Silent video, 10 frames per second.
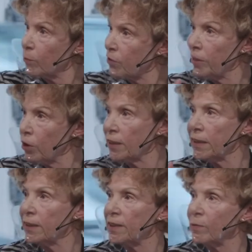if we look
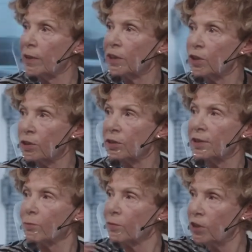at these pictures
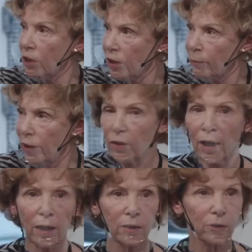and we talk about
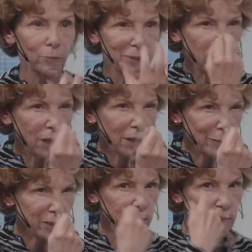color, we talk
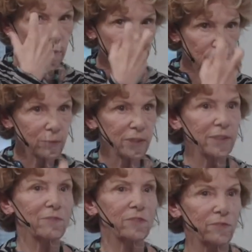about the acuity
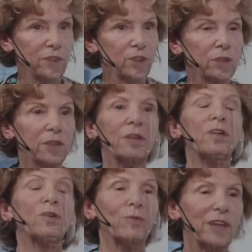of the vision,
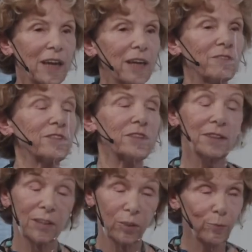we have to
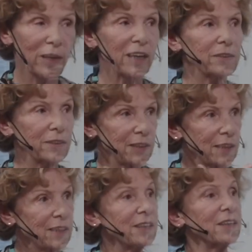go back to the
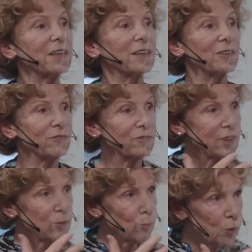idea of
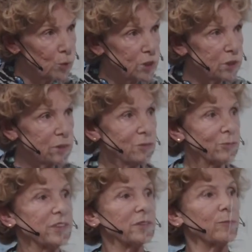the emotional
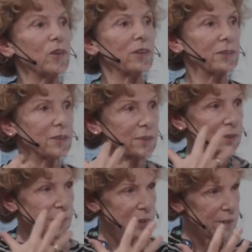response,
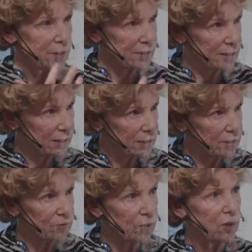the sense
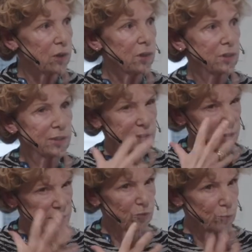of awe, the
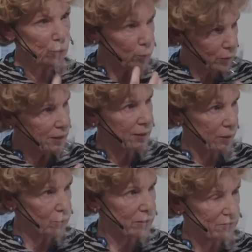sense of beauty
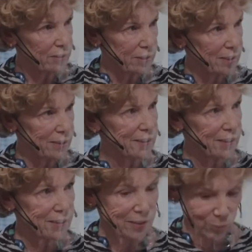that we feel. I think
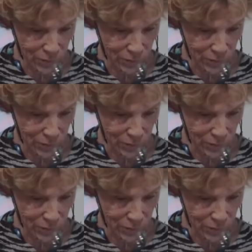that's